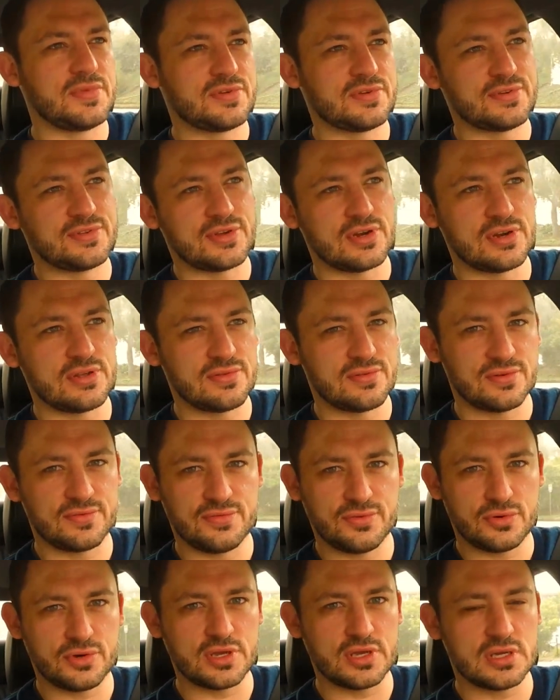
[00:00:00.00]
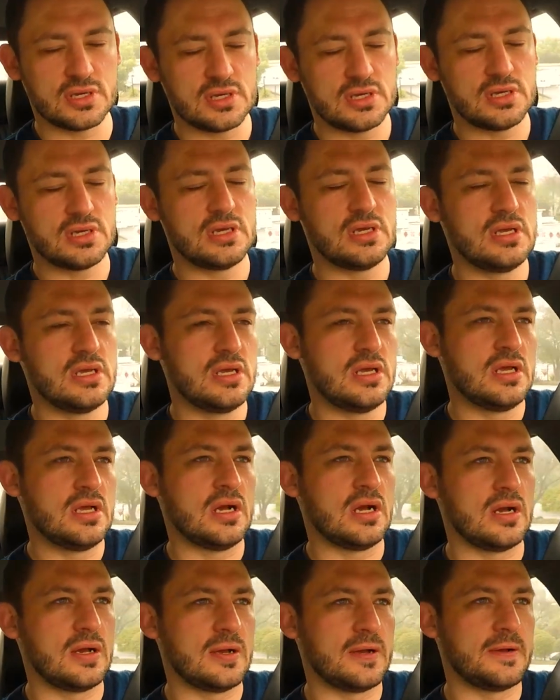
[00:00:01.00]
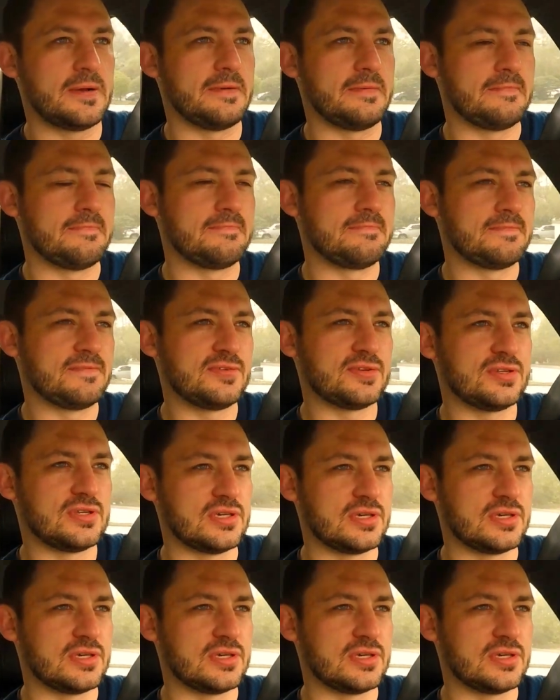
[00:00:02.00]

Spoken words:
330, 340, for